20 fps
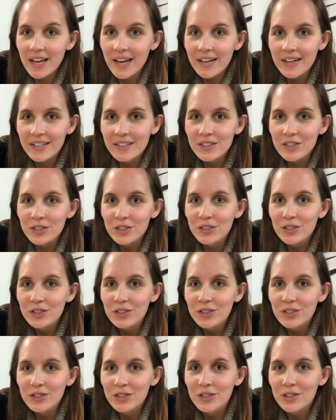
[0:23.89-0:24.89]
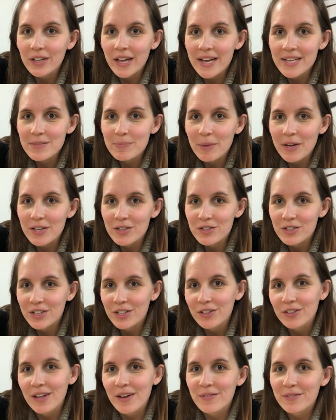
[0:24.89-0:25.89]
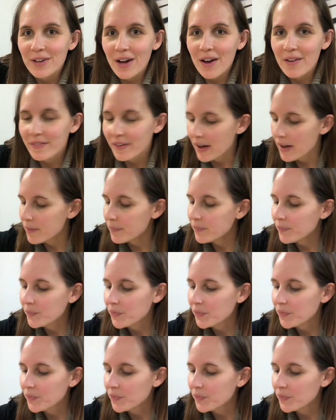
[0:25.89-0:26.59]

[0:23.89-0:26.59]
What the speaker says: in your last page that you left off on.